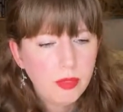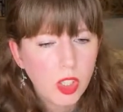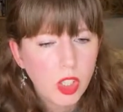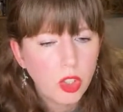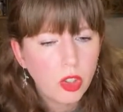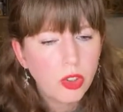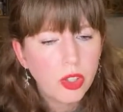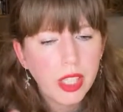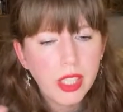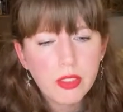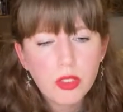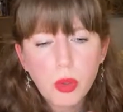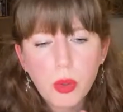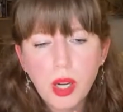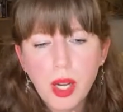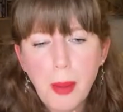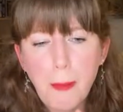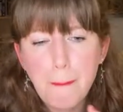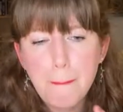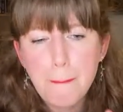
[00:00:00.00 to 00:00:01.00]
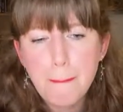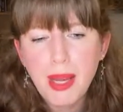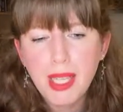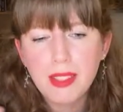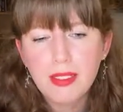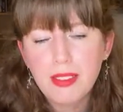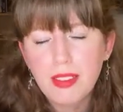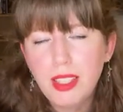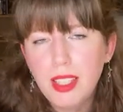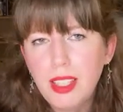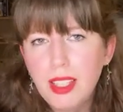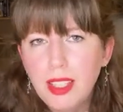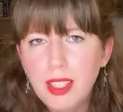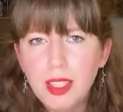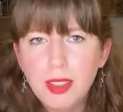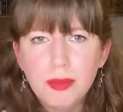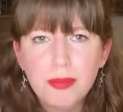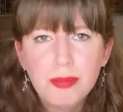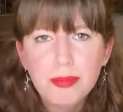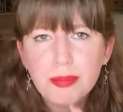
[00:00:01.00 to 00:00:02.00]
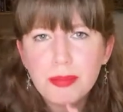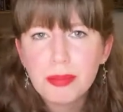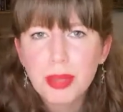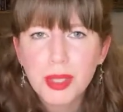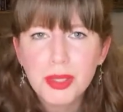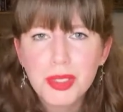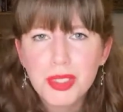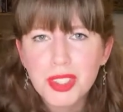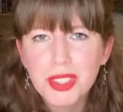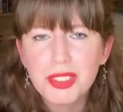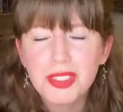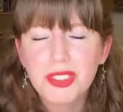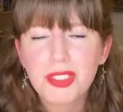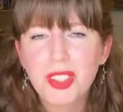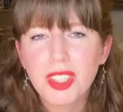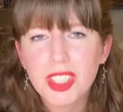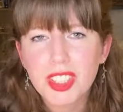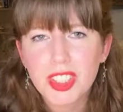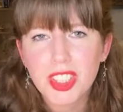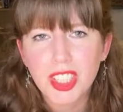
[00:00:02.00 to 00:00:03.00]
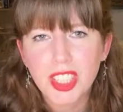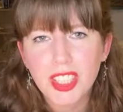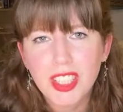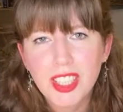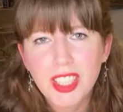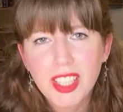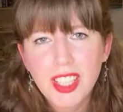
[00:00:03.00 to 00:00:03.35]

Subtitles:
creates quite a messy proton structure,